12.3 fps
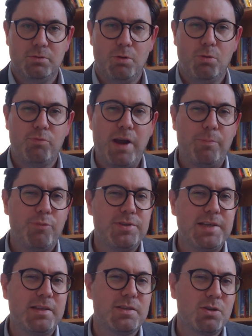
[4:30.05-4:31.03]
Or
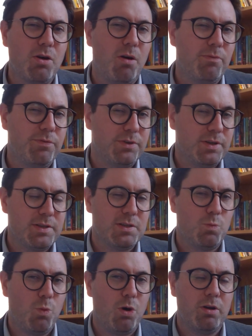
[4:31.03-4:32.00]
represents confidence
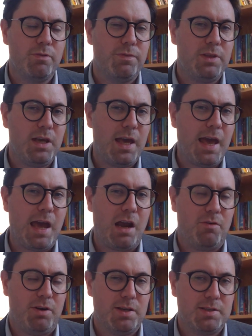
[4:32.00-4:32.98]
is one of the
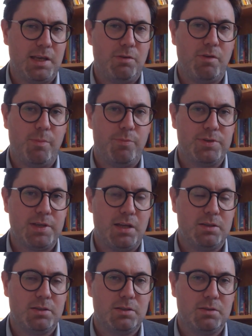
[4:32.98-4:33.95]
areas they
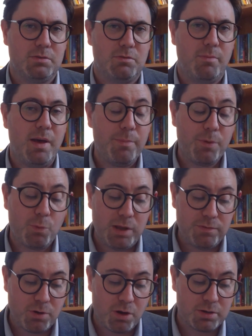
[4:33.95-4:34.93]
represent. Remember,
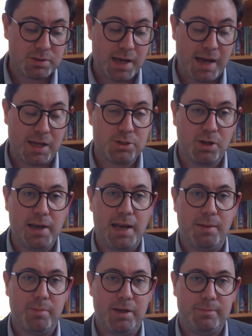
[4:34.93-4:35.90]
we've got Agile
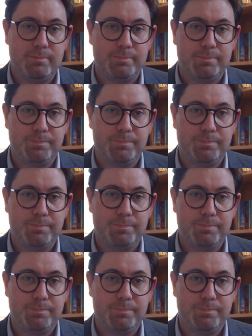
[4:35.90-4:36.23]
Amy,